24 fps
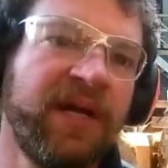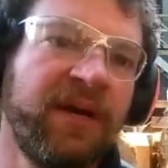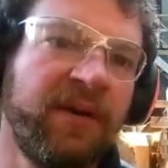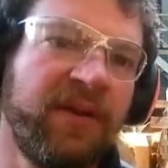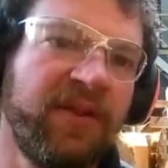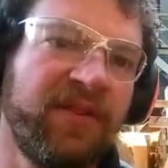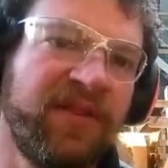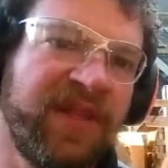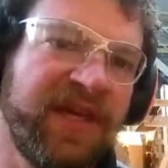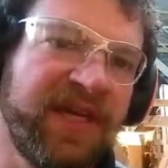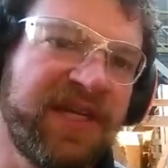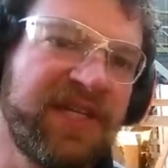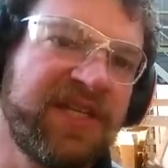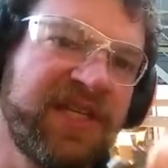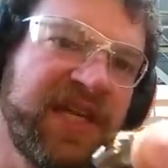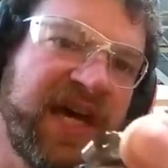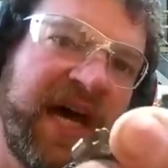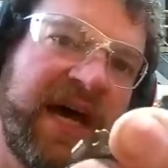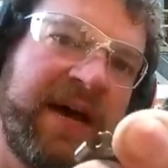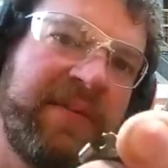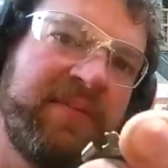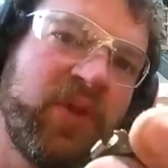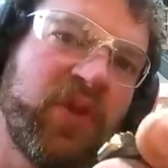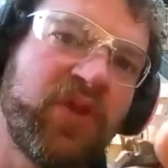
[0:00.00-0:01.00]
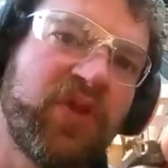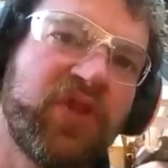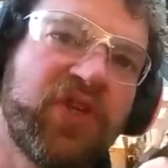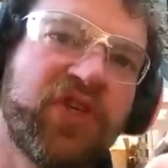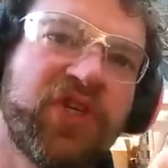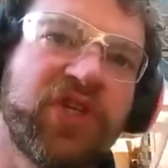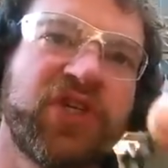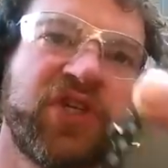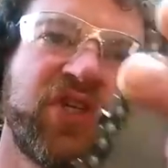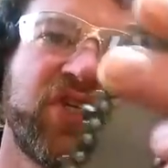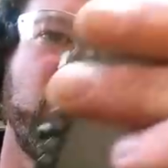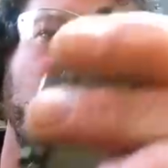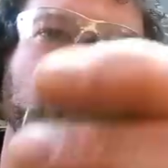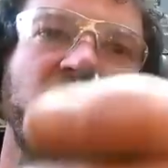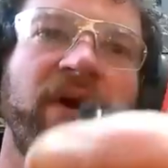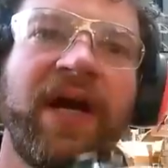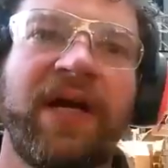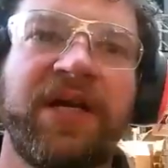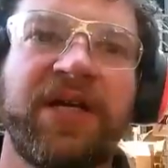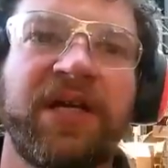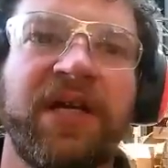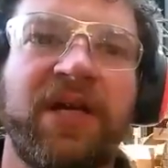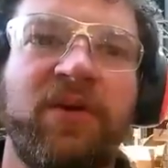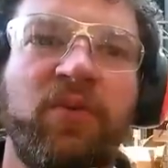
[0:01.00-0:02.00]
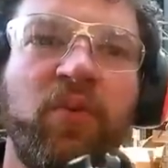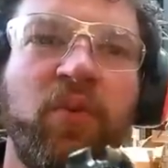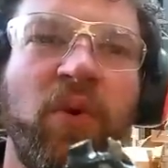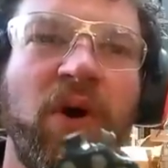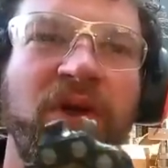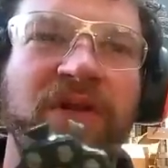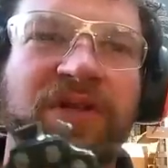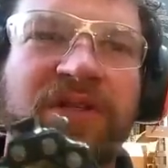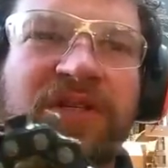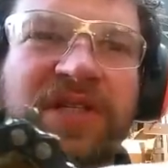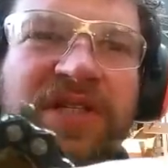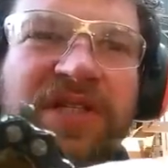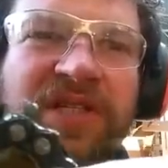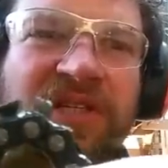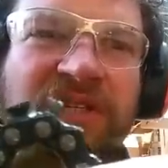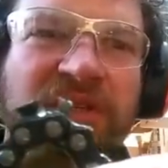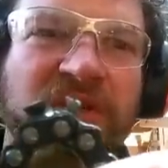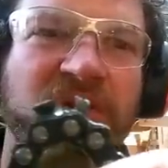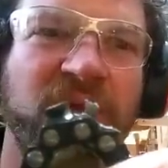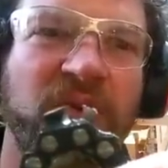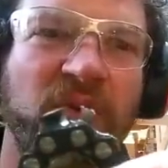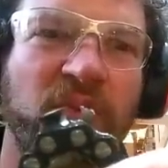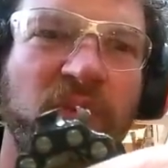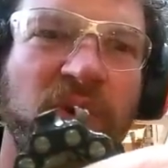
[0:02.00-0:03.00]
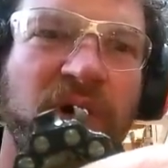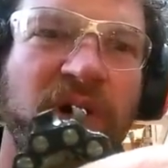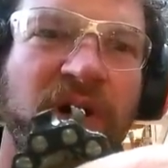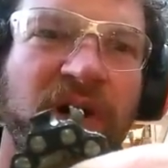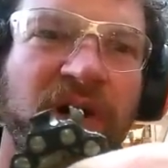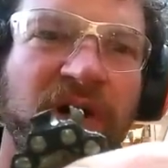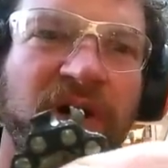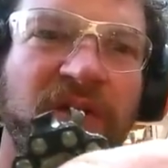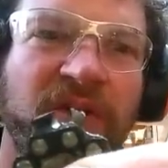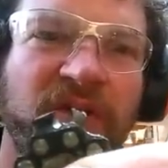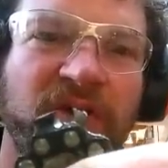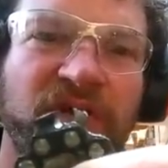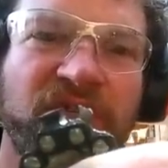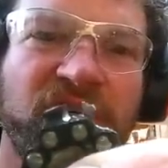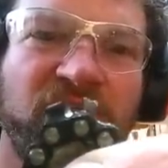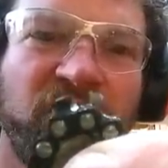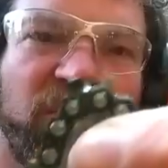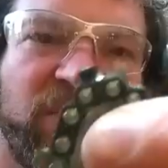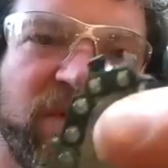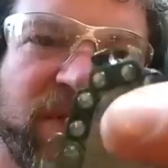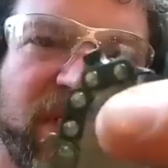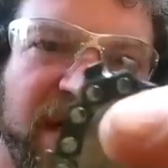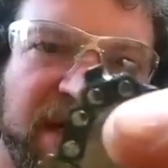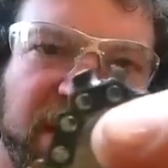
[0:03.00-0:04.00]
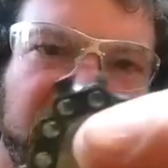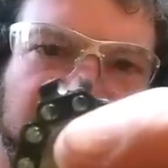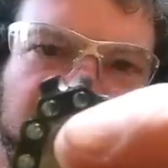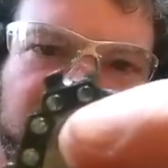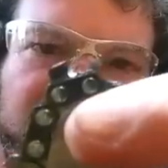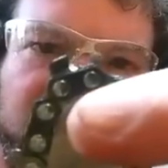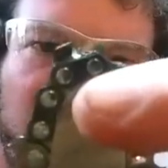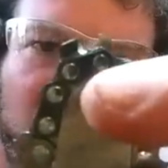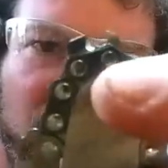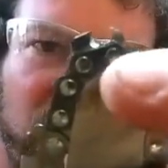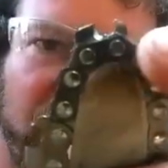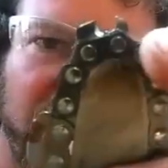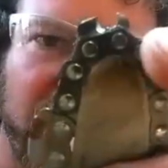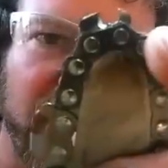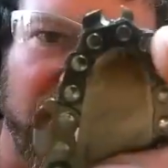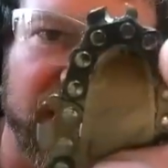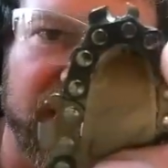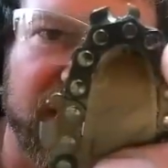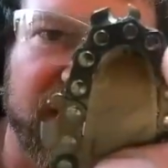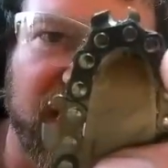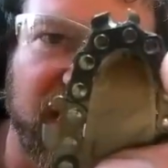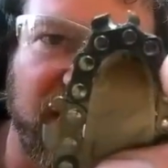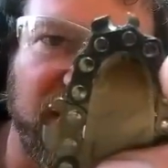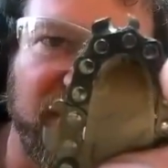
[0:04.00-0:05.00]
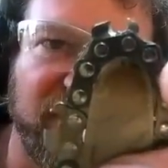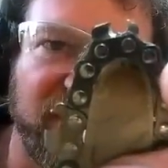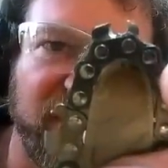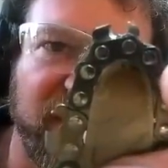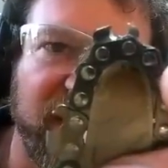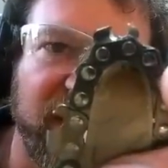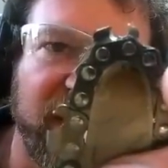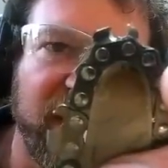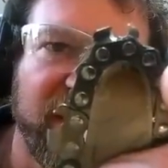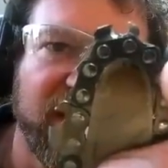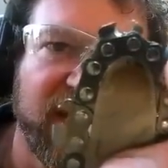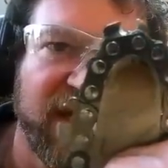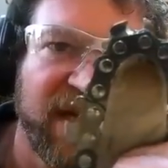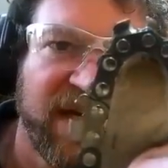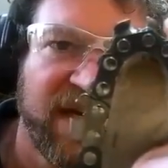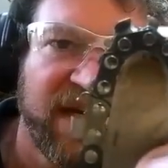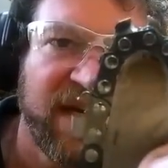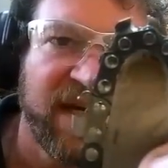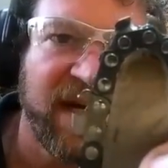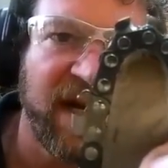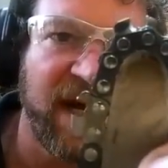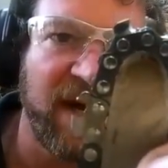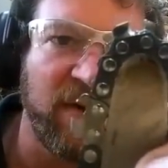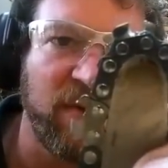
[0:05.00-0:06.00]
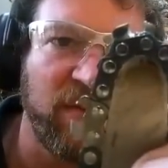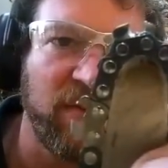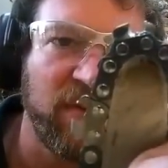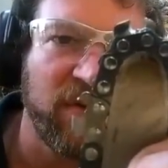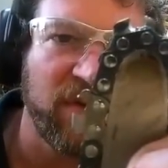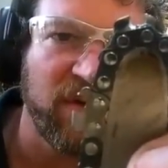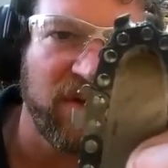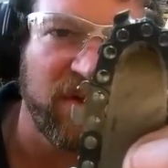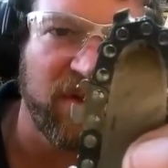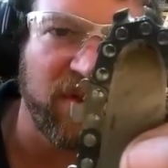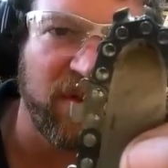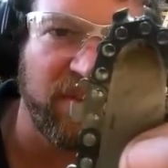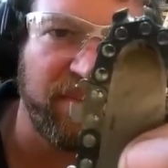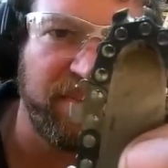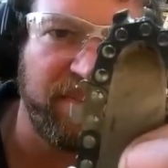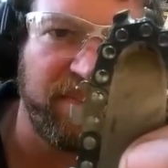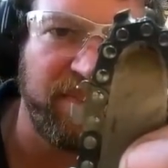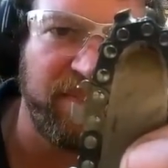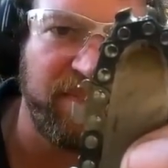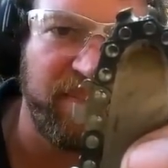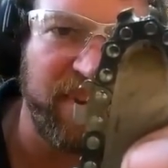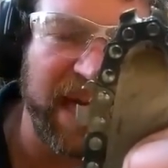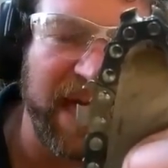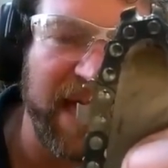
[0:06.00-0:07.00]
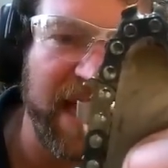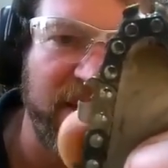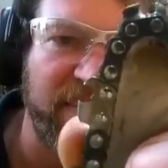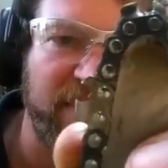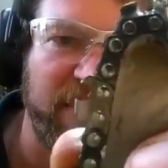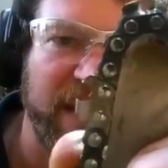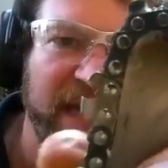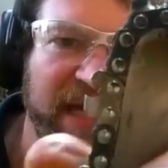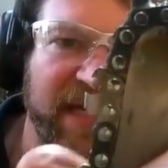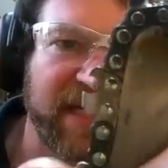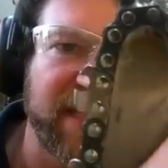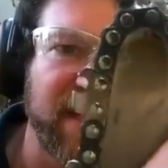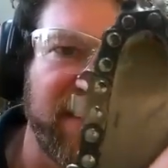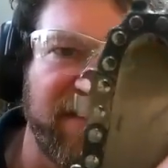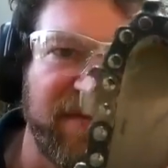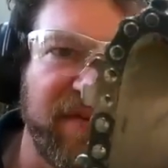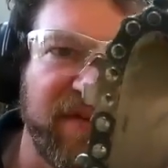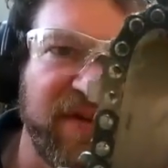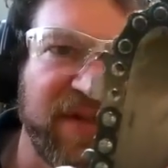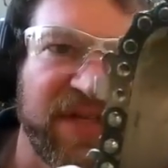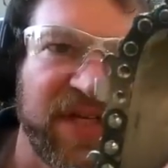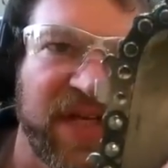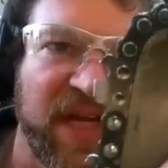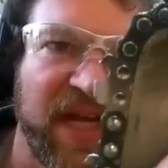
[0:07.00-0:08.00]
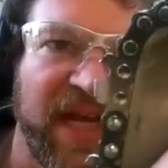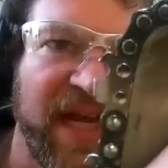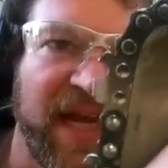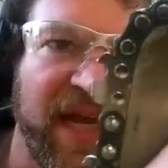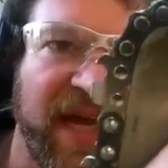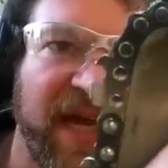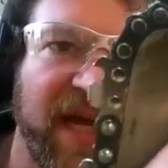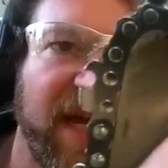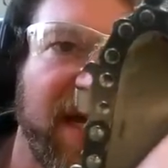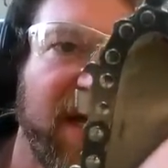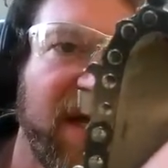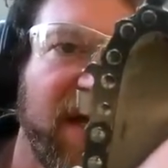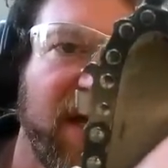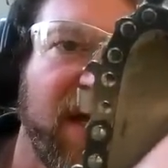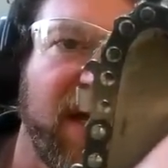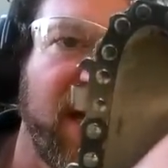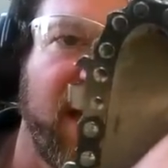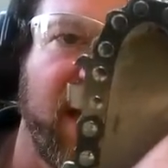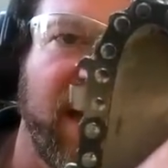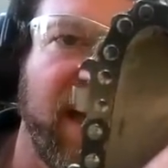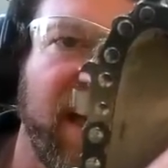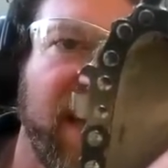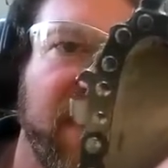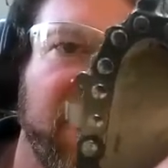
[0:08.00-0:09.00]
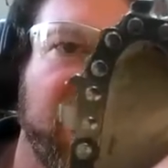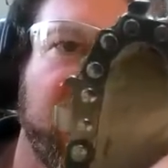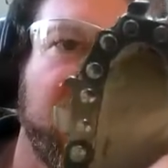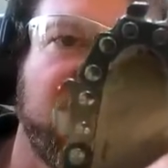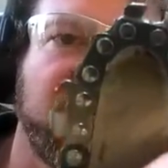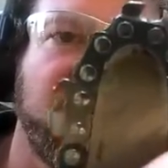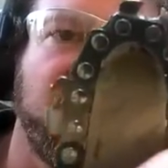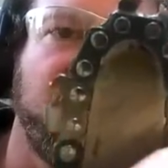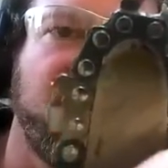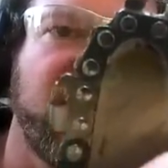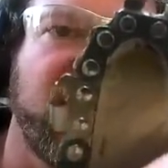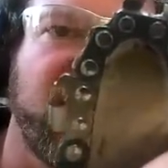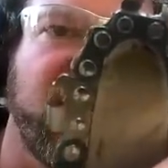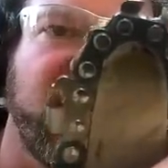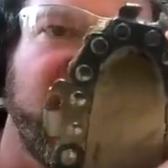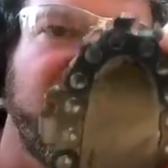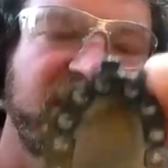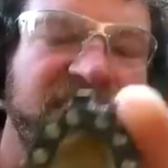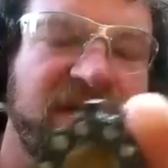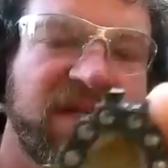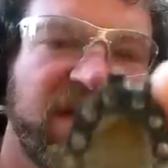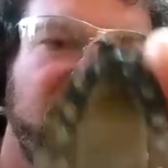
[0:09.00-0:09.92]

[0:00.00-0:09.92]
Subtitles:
This time the saw actually wanted to do the work. The saw was actually pulling itself in. Now the big difference here is that